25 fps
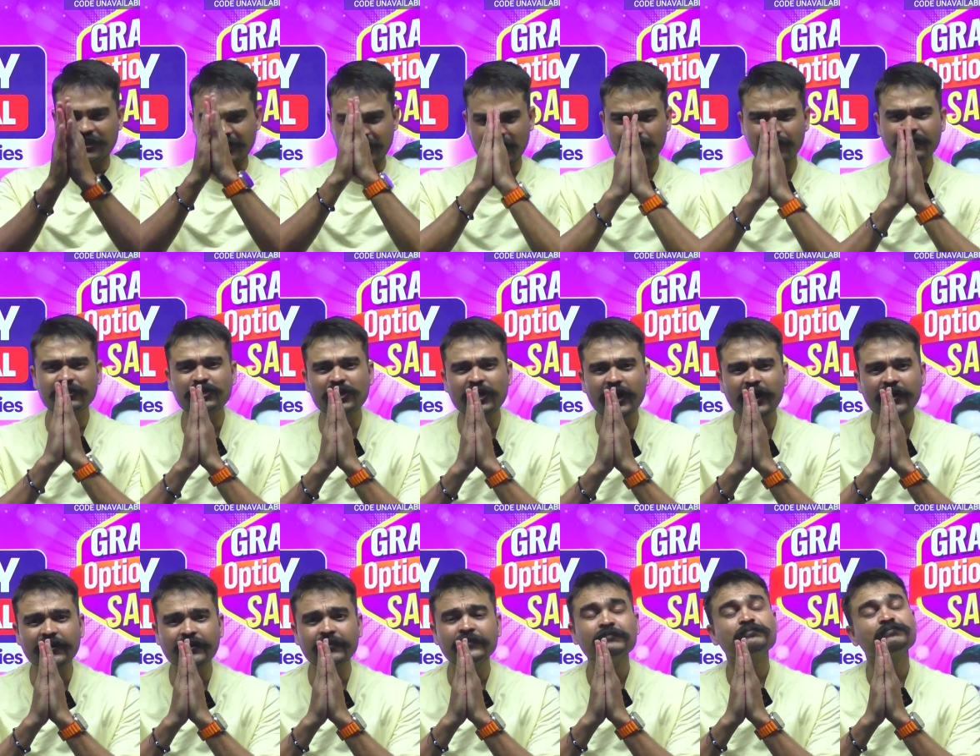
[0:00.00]

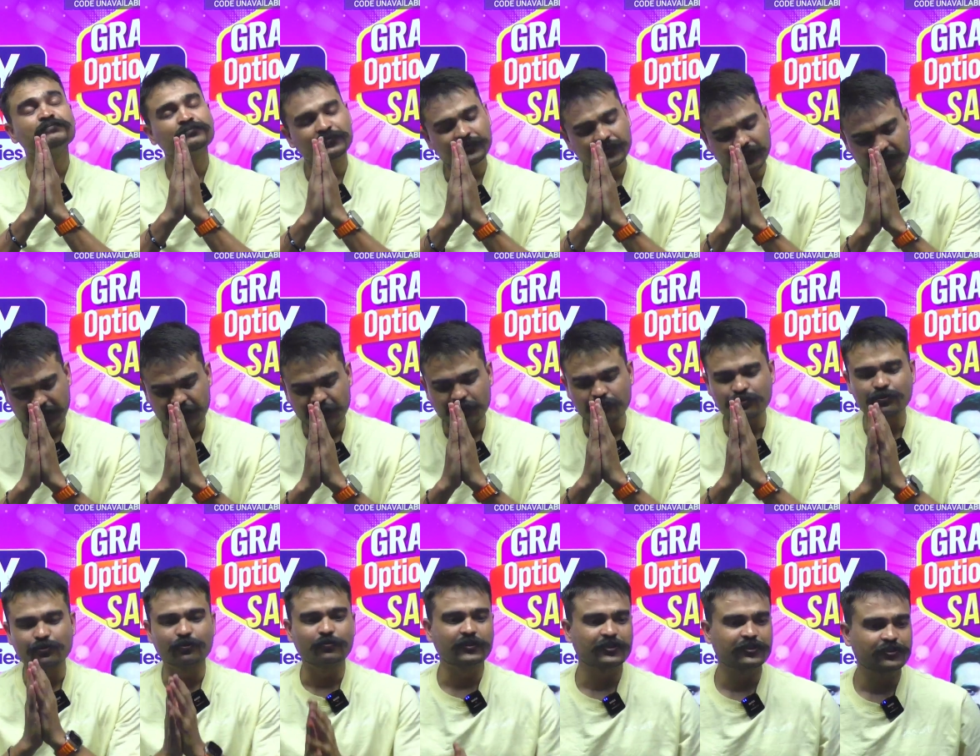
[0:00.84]
Namaskar. Thank you
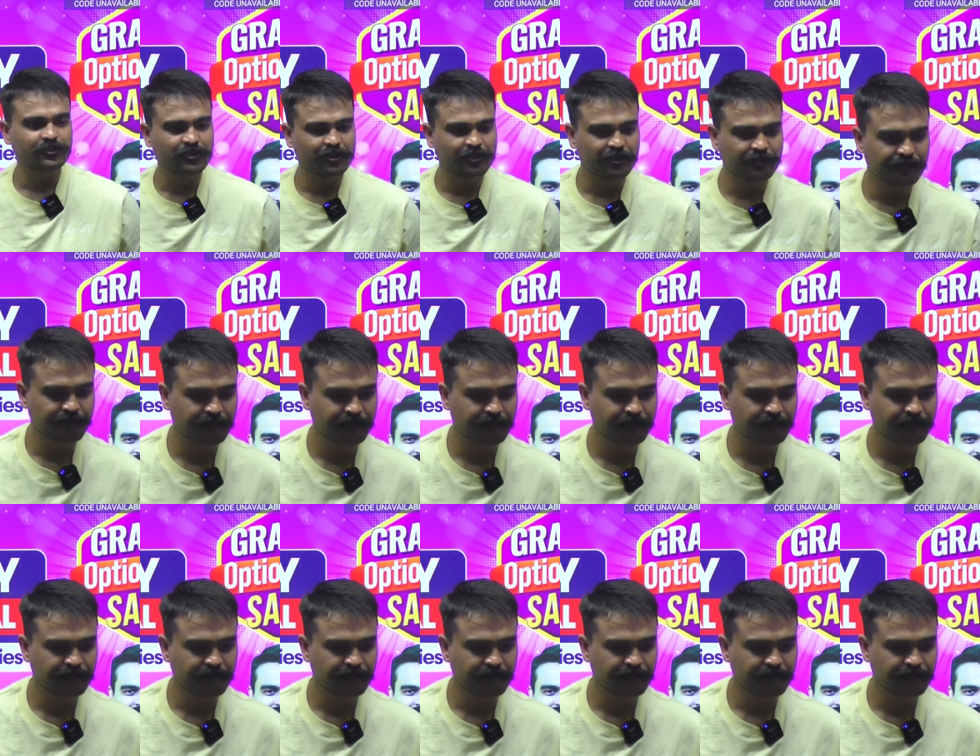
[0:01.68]
so much.